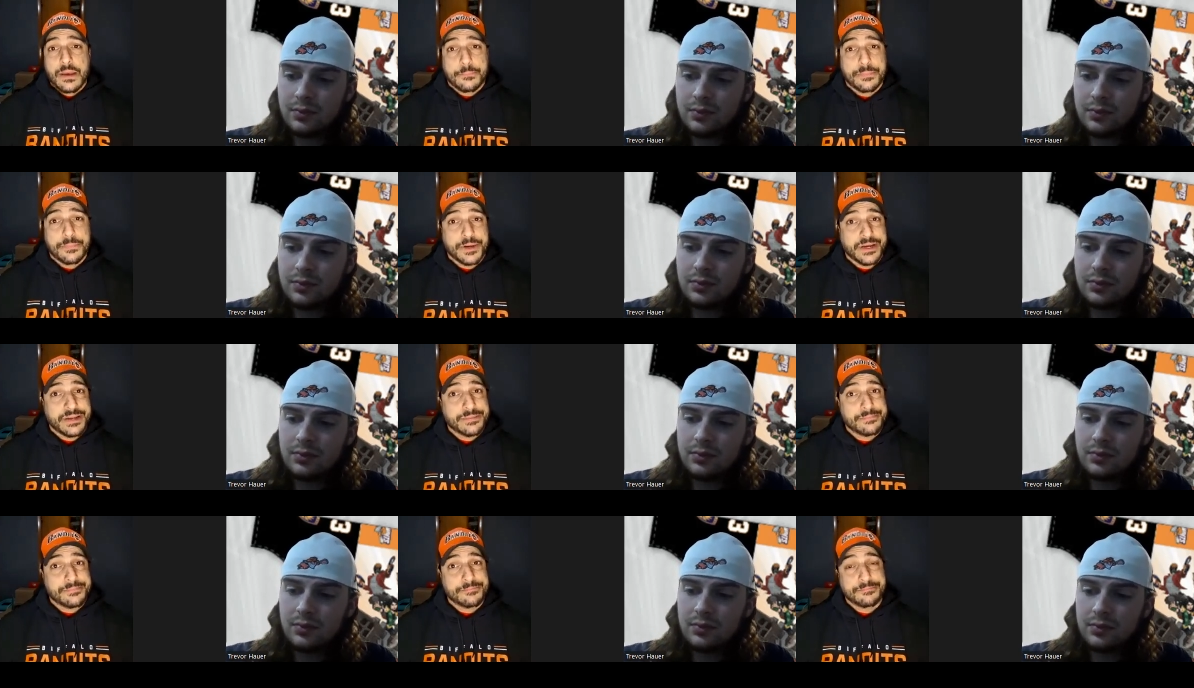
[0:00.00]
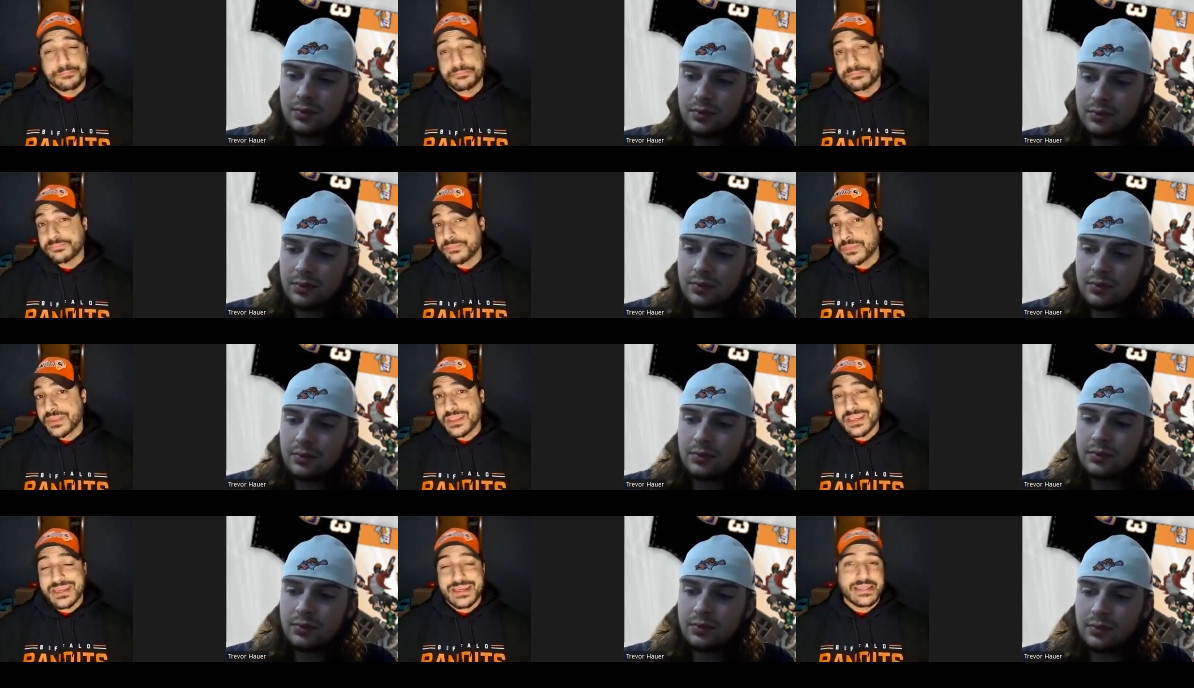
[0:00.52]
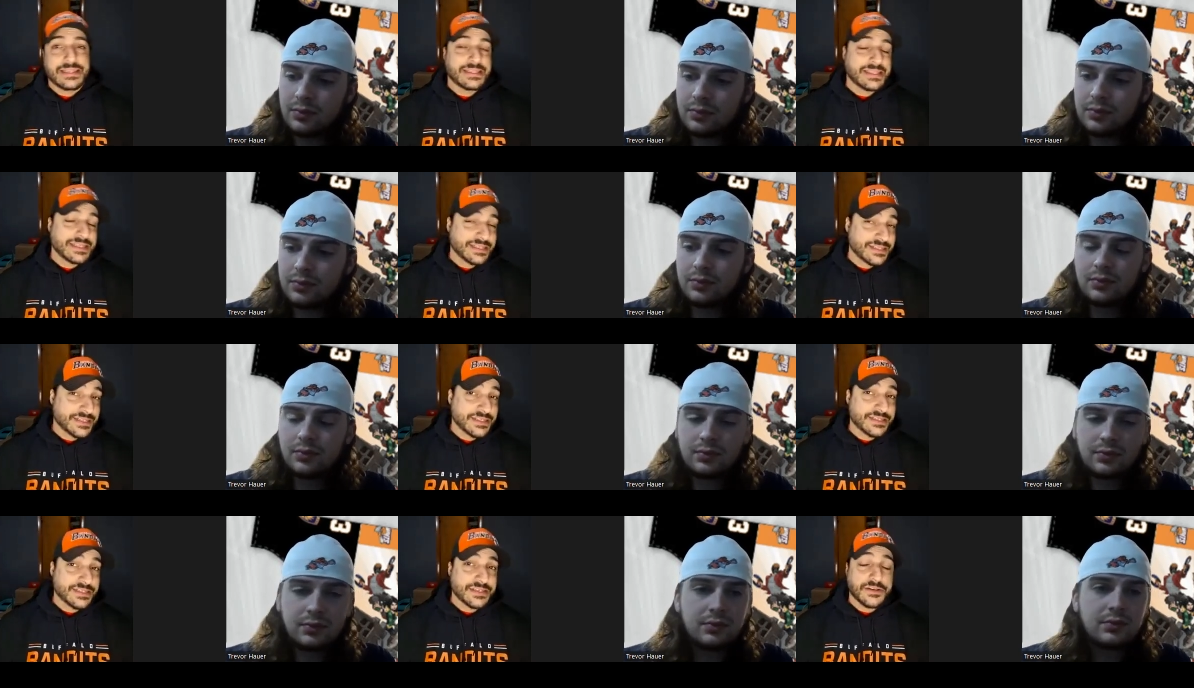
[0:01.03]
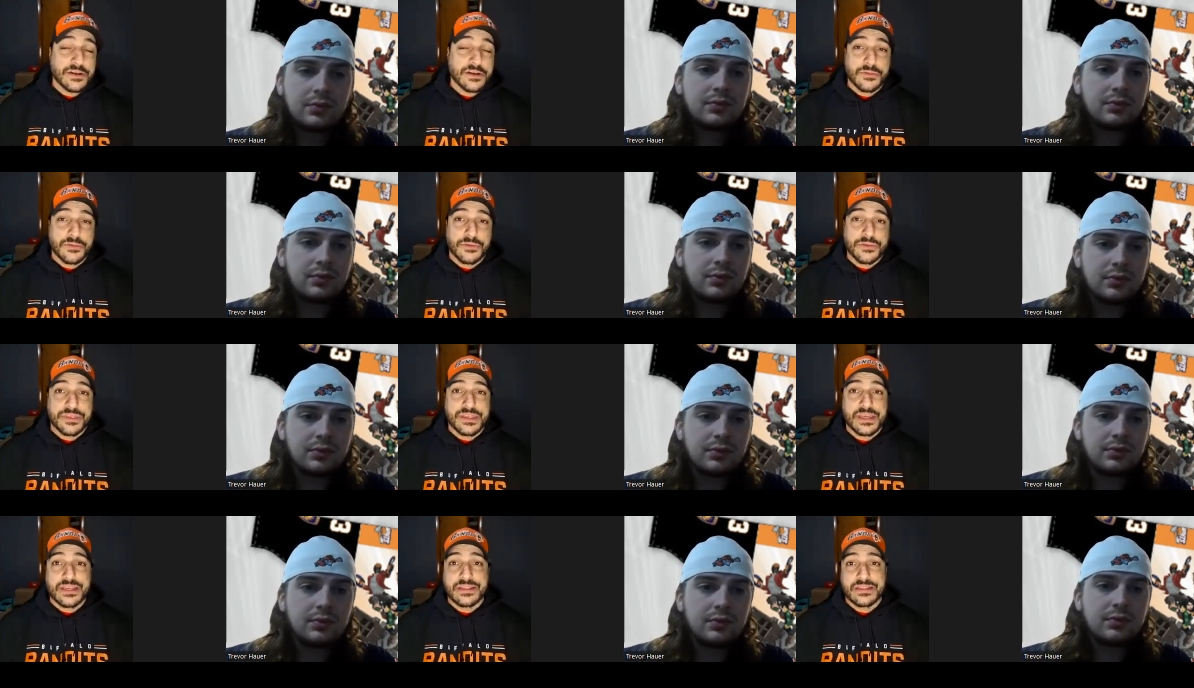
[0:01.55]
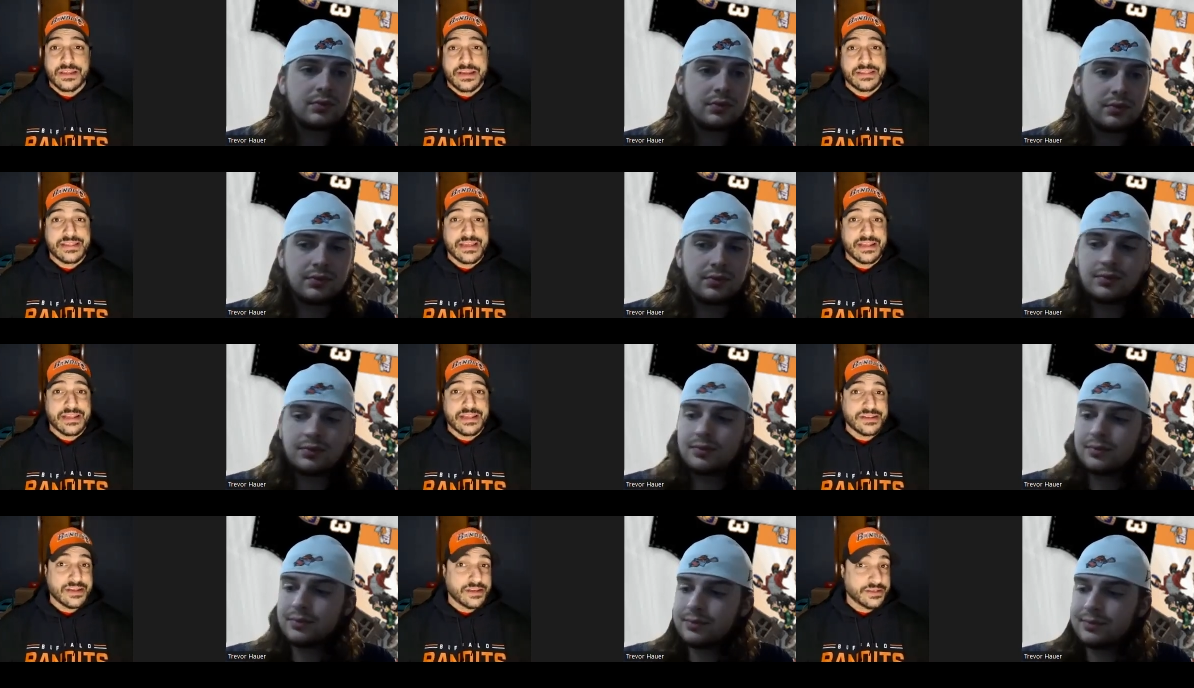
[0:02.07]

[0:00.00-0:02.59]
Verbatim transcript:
Speaker 1: But this is another thing like that